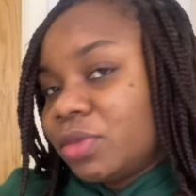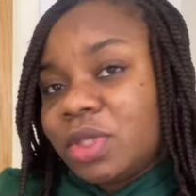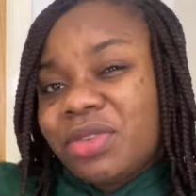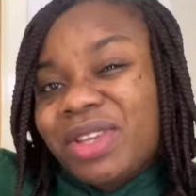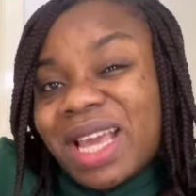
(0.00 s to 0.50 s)

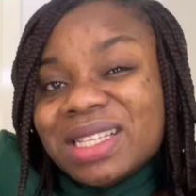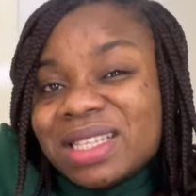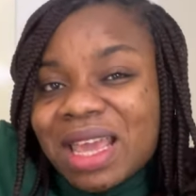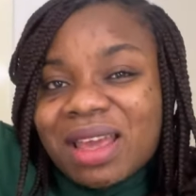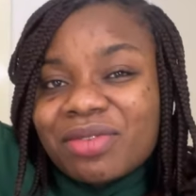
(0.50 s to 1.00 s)
if you guys
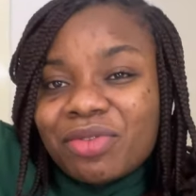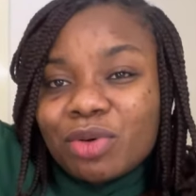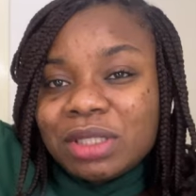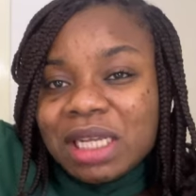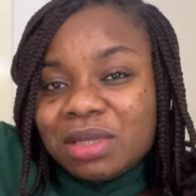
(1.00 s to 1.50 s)
care
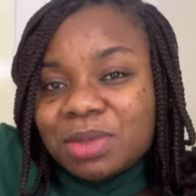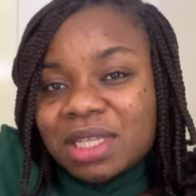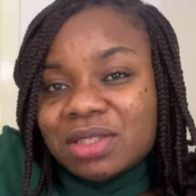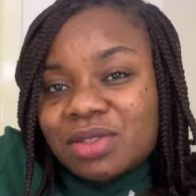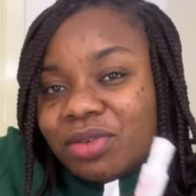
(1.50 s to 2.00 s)
for names
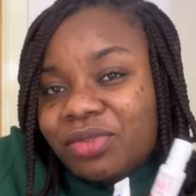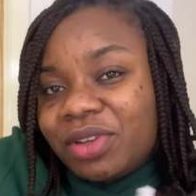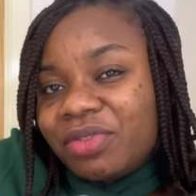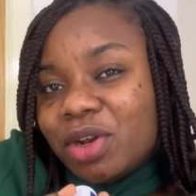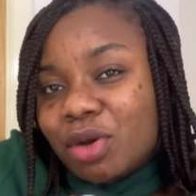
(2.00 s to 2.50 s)
and stuff
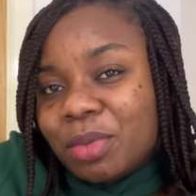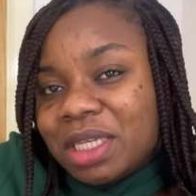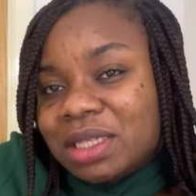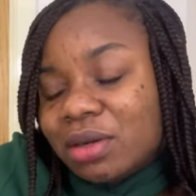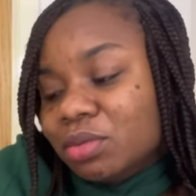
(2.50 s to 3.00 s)
leave a
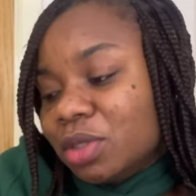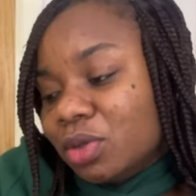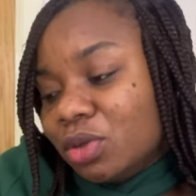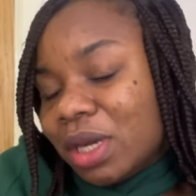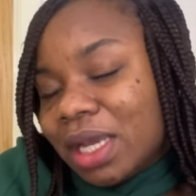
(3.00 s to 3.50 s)
comment down
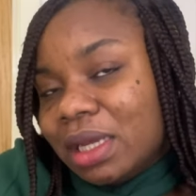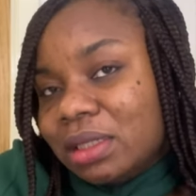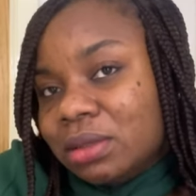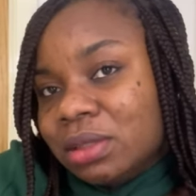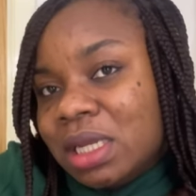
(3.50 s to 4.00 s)
below i
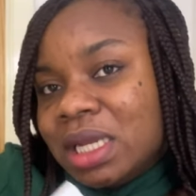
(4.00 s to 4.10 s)
can